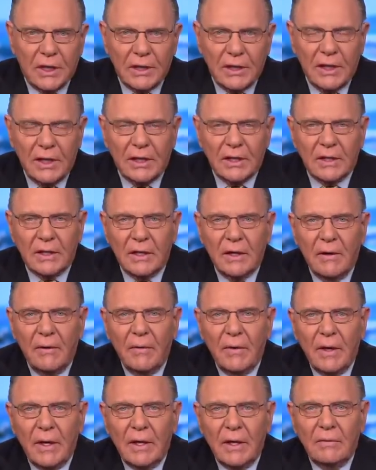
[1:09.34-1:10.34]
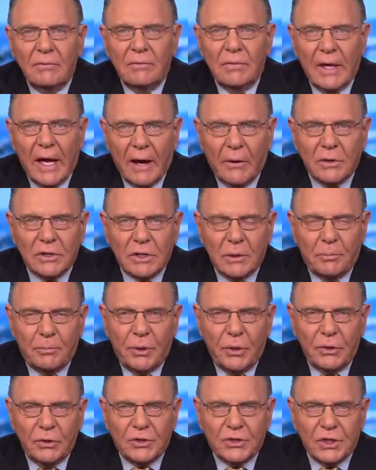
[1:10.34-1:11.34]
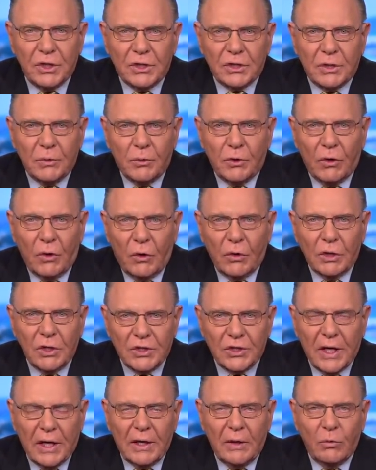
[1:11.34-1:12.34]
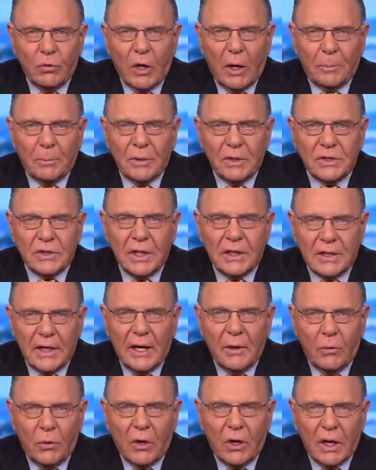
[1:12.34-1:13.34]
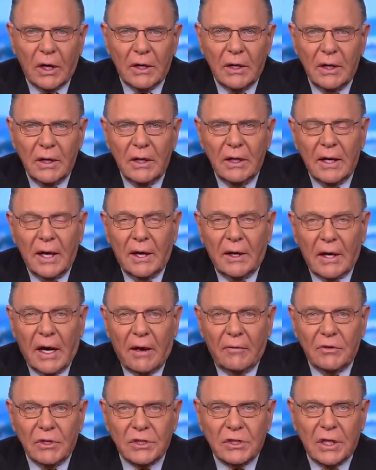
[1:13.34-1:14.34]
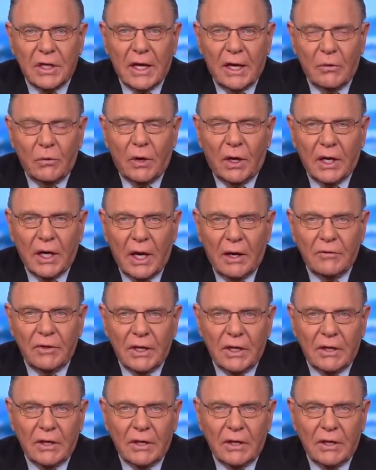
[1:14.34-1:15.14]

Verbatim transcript: needed. Now it's a pull system. We're only sending weapons that they want. And obviously, they want heavy